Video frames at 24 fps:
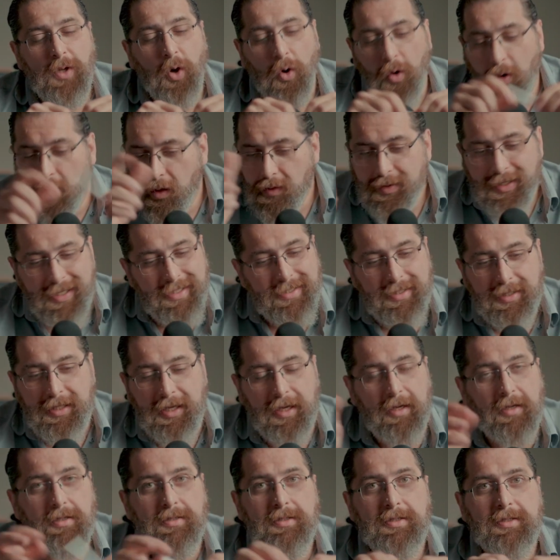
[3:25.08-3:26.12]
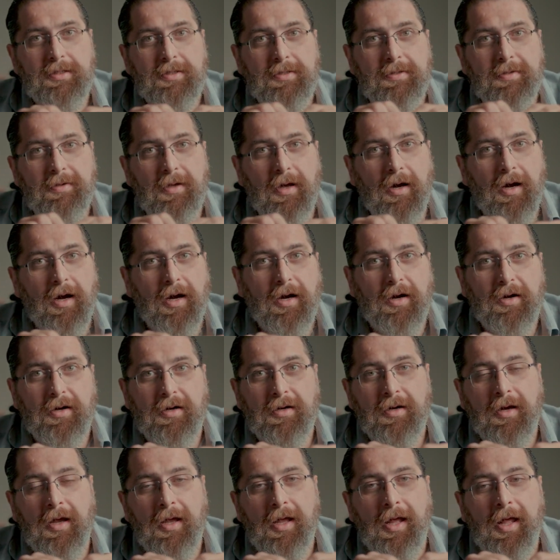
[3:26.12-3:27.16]
all these things
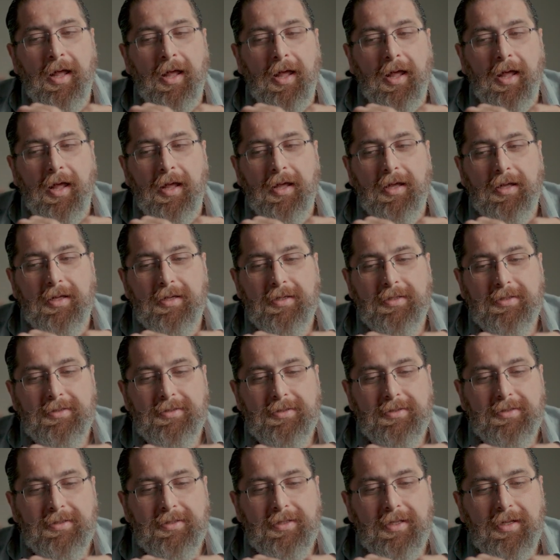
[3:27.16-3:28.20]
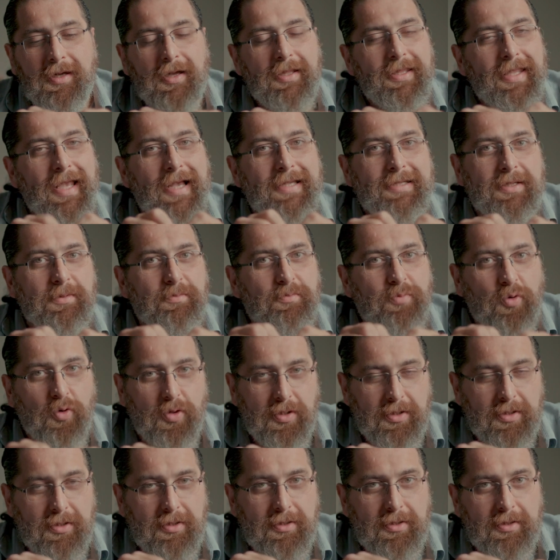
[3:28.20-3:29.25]
are not as
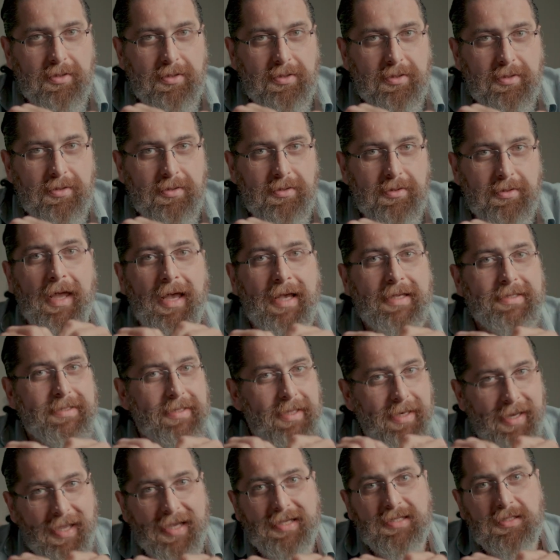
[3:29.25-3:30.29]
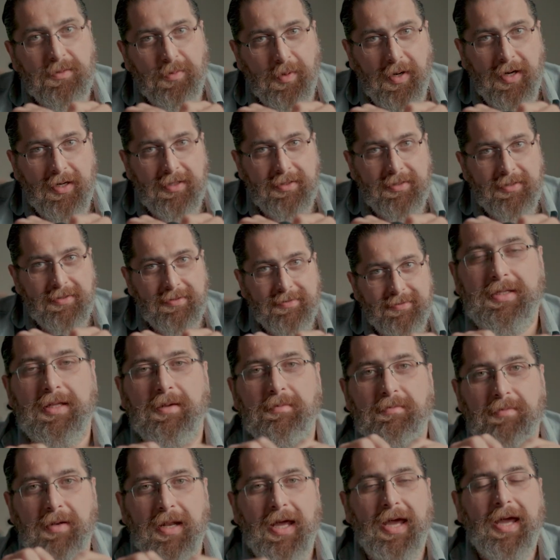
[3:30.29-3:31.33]
important as the next part
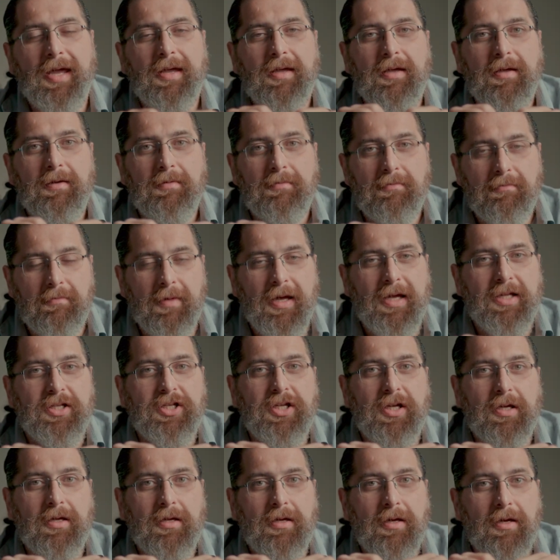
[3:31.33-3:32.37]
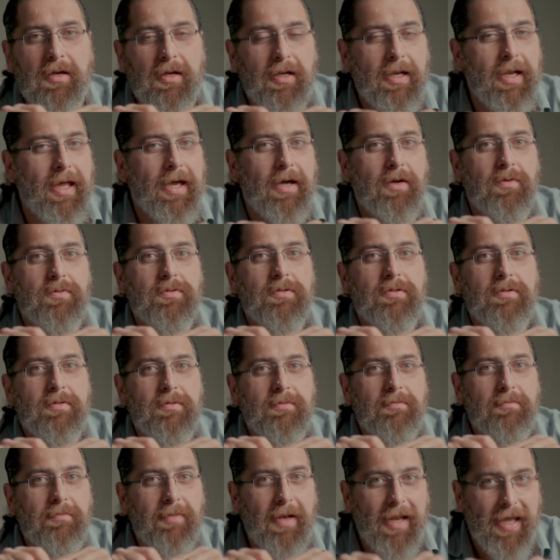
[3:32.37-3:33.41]
the Black Magic Cloud
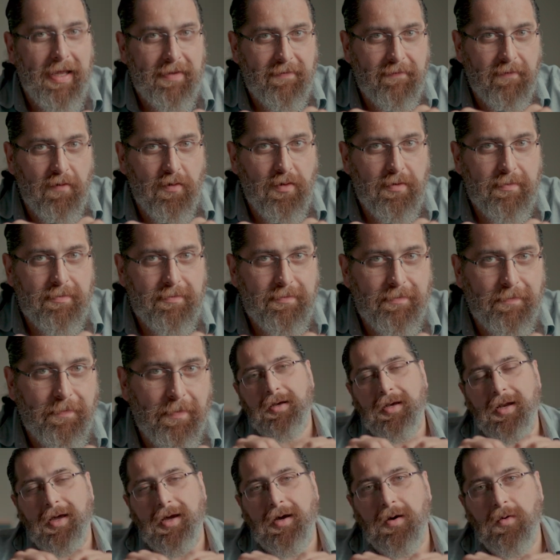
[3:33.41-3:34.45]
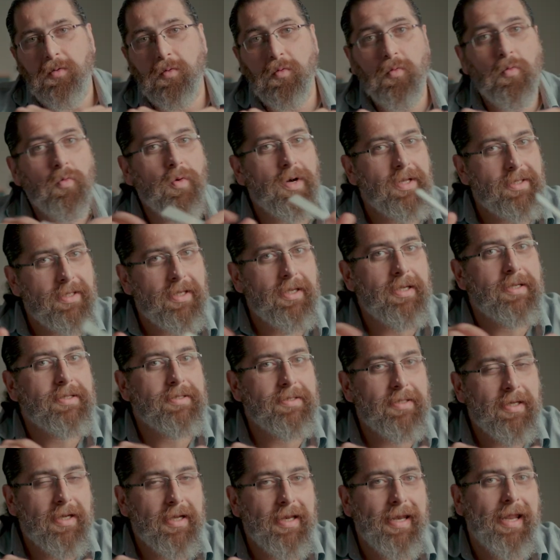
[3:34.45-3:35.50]
platform. Now, what
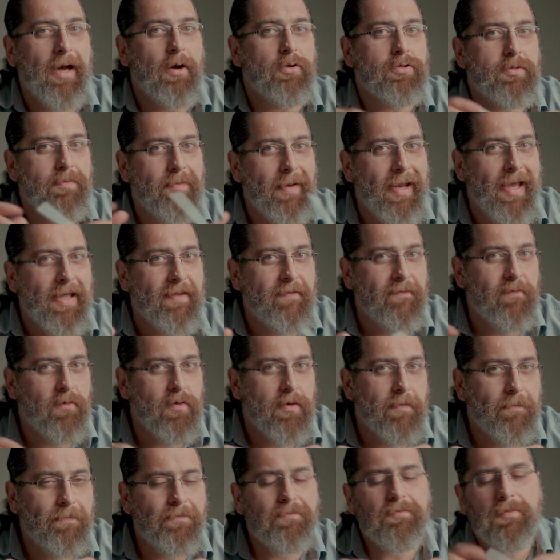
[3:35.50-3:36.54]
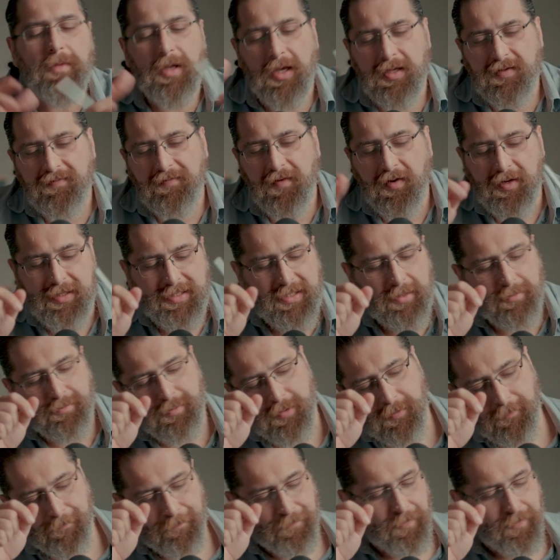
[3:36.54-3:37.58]
is the cloud platform? It's very simple.